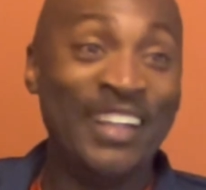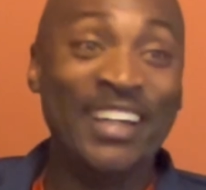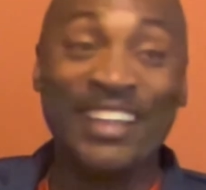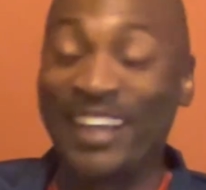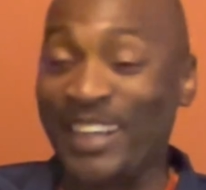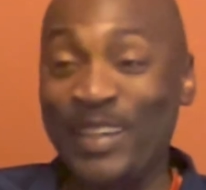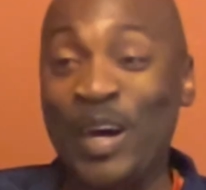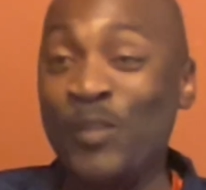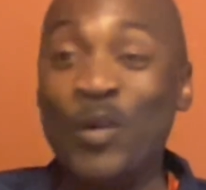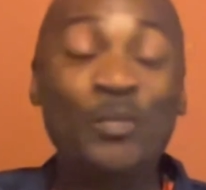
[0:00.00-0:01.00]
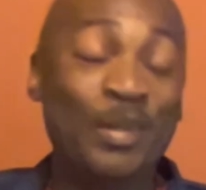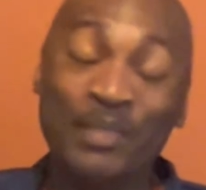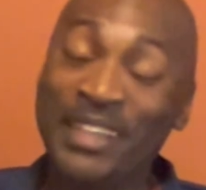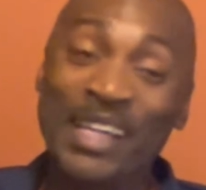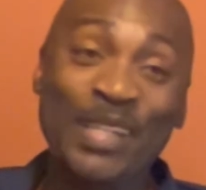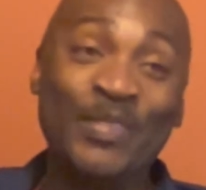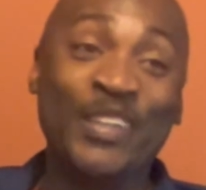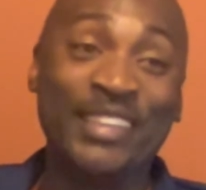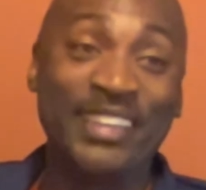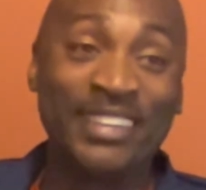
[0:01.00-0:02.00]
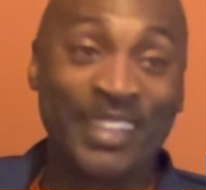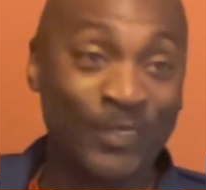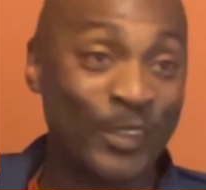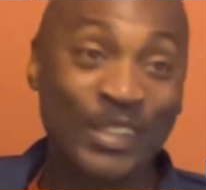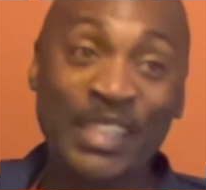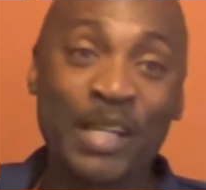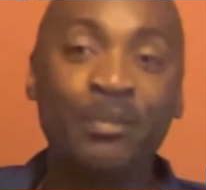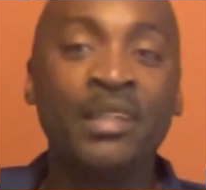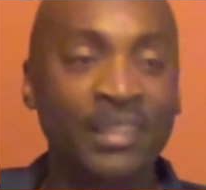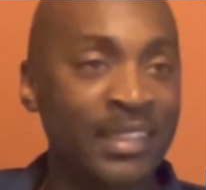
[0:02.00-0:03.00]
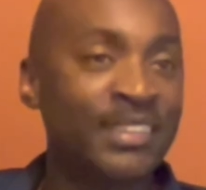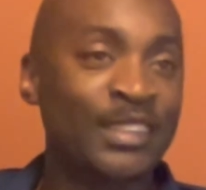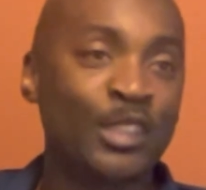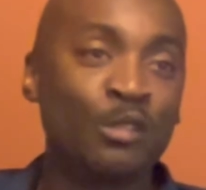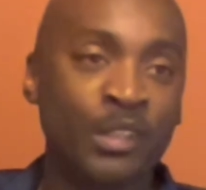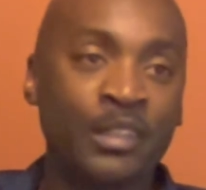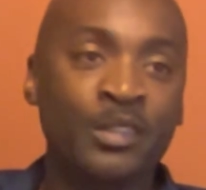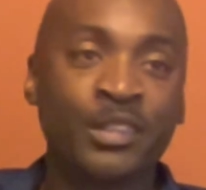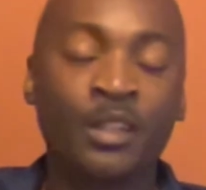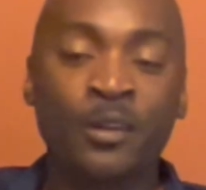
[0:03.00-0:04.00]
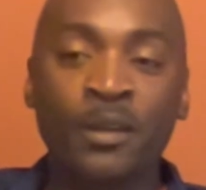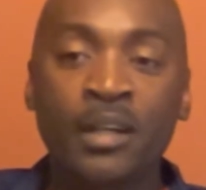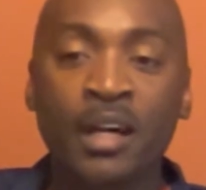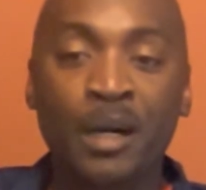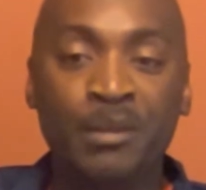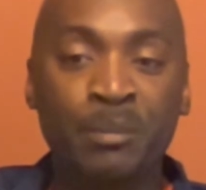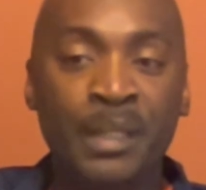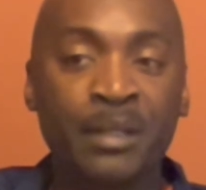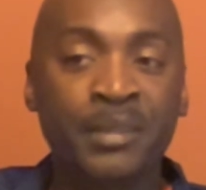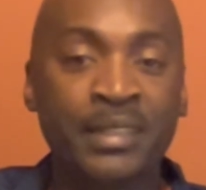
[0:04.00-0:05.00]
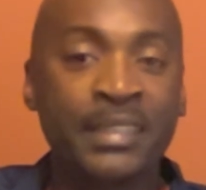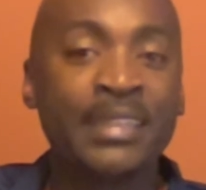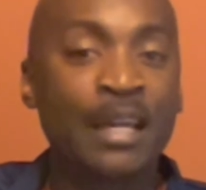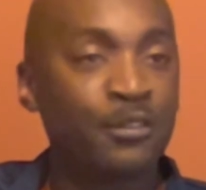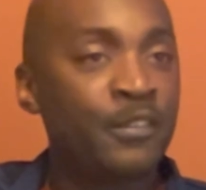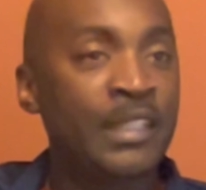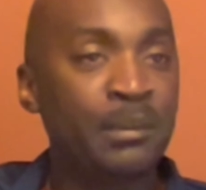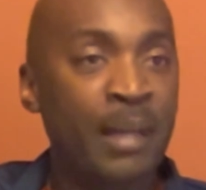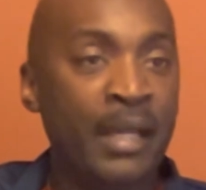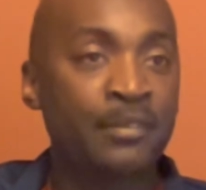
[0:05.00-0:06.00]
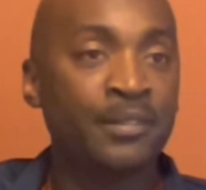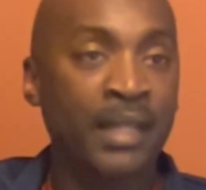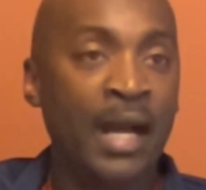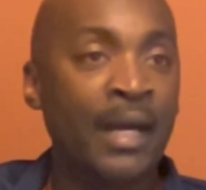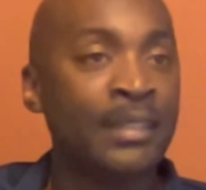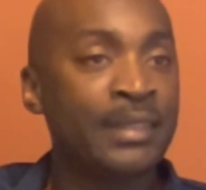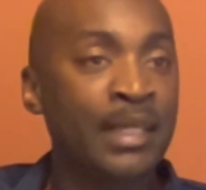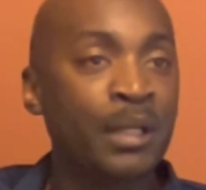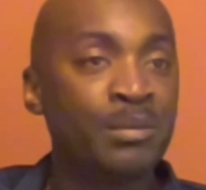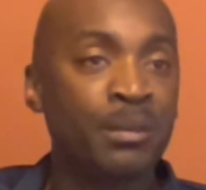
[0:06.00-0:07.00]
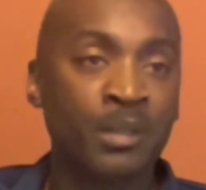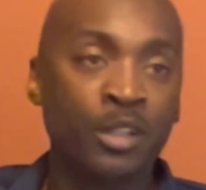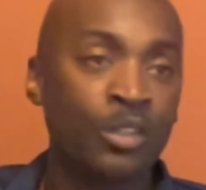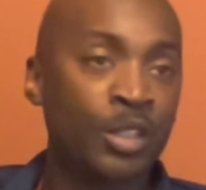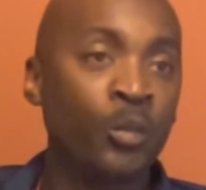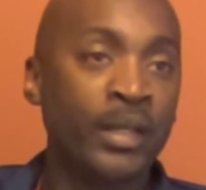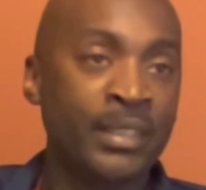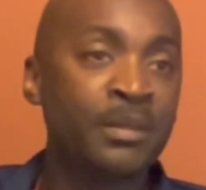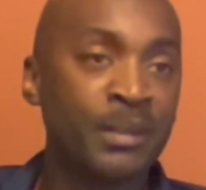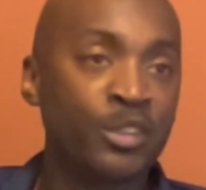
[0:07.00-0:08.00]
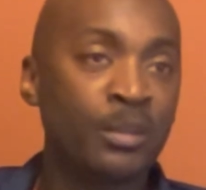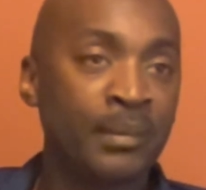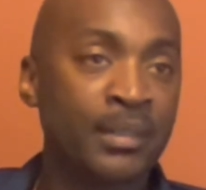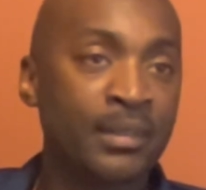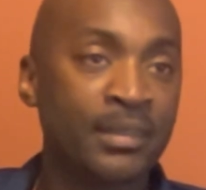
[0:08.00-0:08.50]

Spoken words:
Like I won't put my name on it. I won't stamp it unless it's the real. So to be able to get that feedback for guys and help them along the way, it's been tremendous.